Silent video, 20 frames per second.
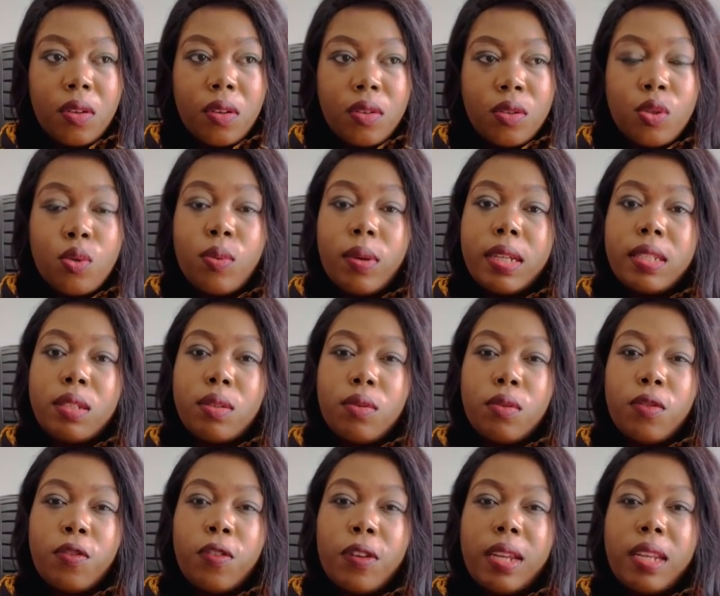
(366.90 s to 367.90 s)
Towards
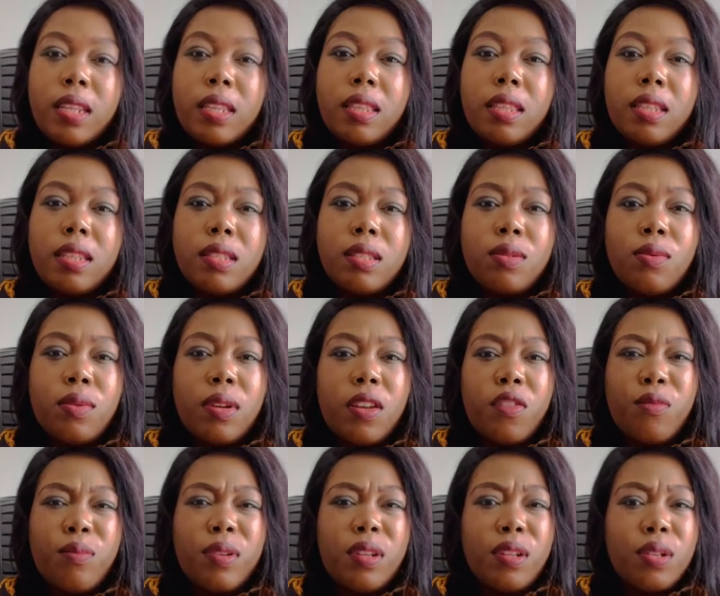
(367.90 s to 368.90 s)
Good Friday. This could
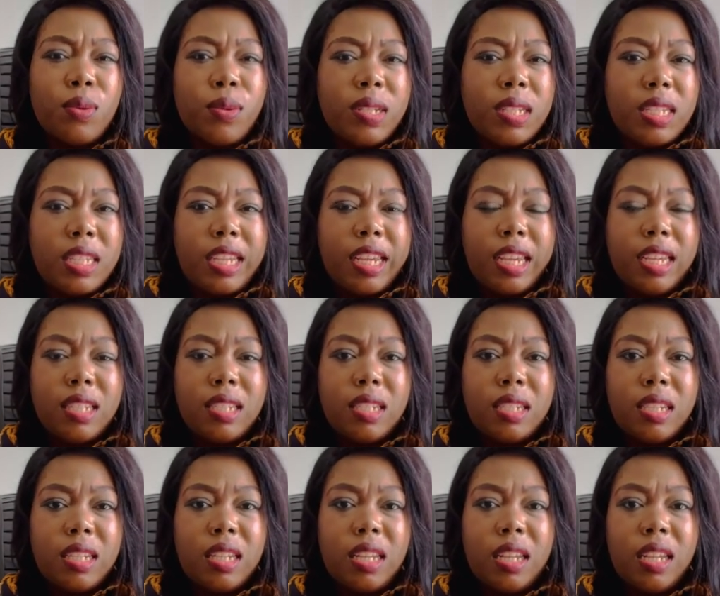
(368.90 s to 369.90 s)
have been
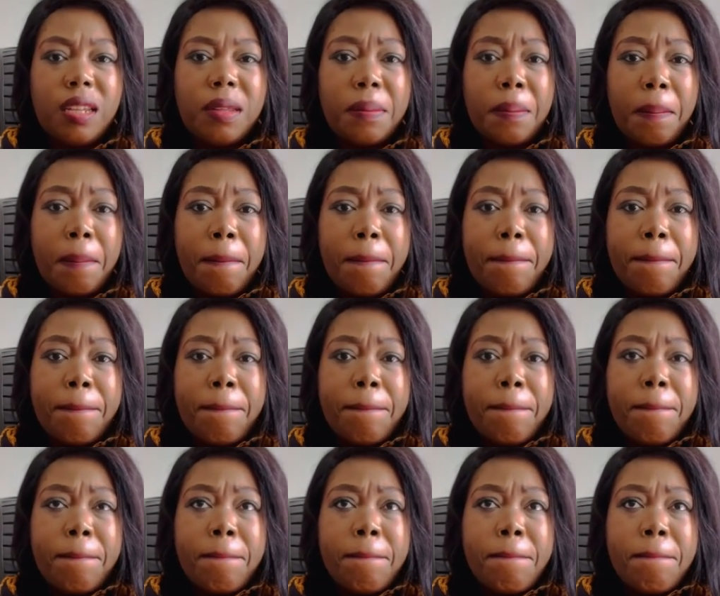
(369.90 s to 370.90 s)
2018,
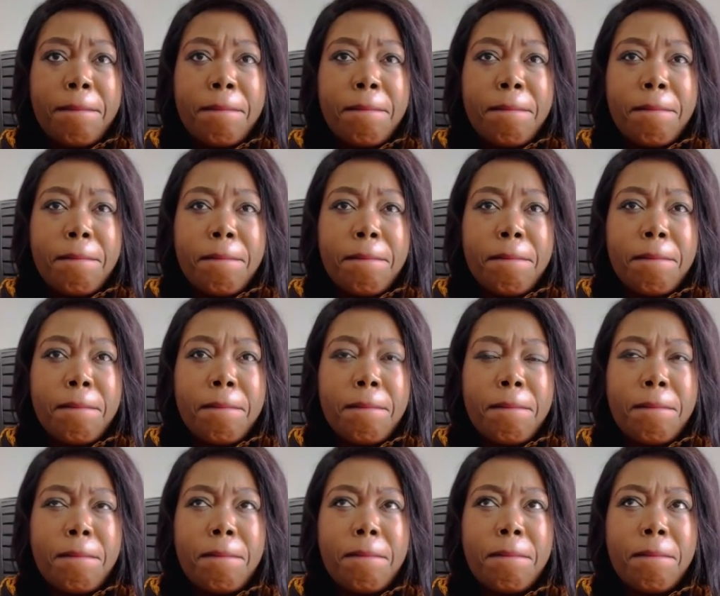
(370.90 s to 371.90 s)
eh?
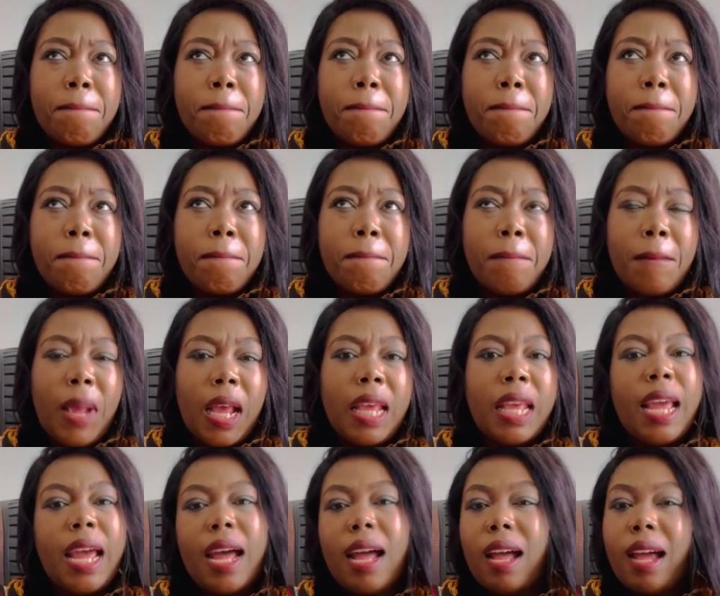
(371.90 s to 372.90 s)

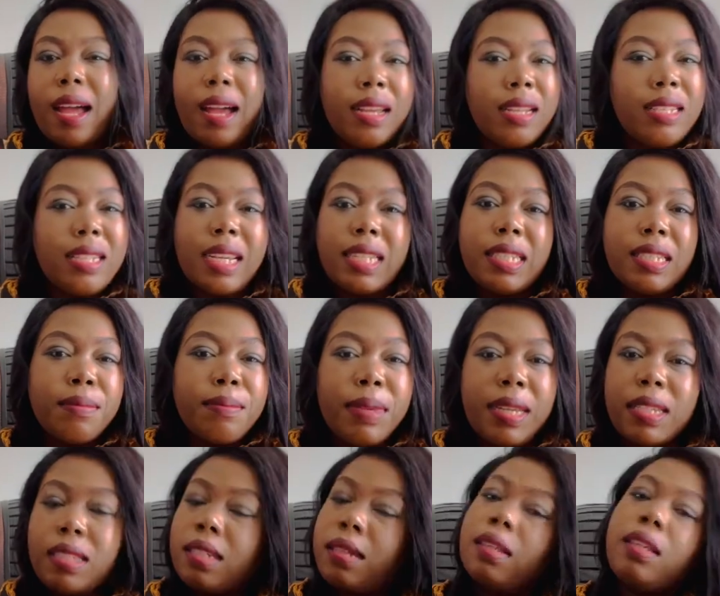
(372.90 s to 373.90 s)
Yeah, it doesn't
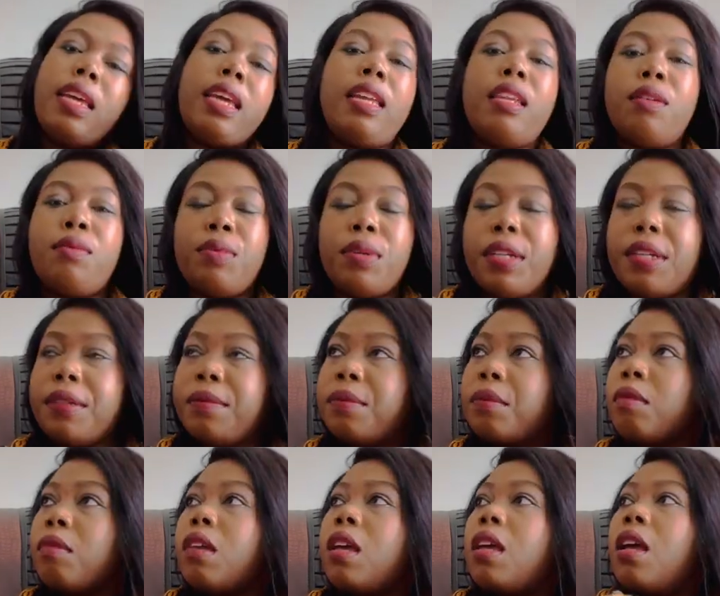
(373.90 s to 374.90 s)
matter anyway.
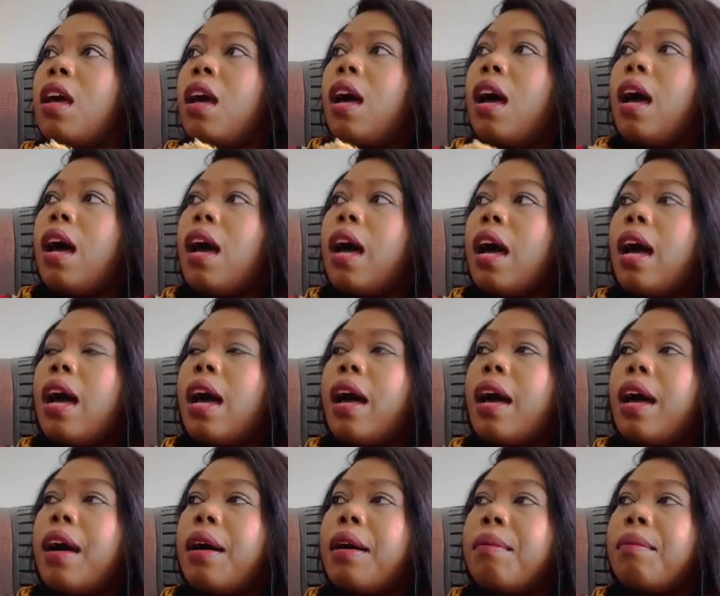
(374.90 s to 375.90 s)

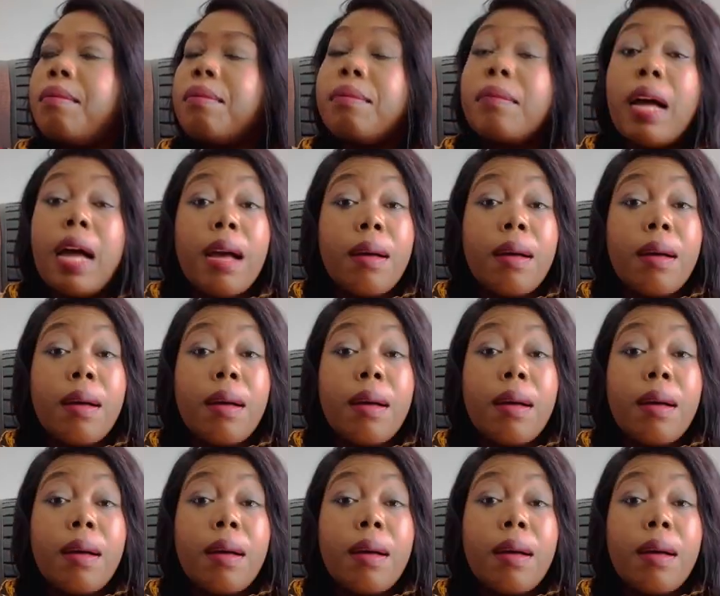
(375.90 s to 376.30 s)
I'm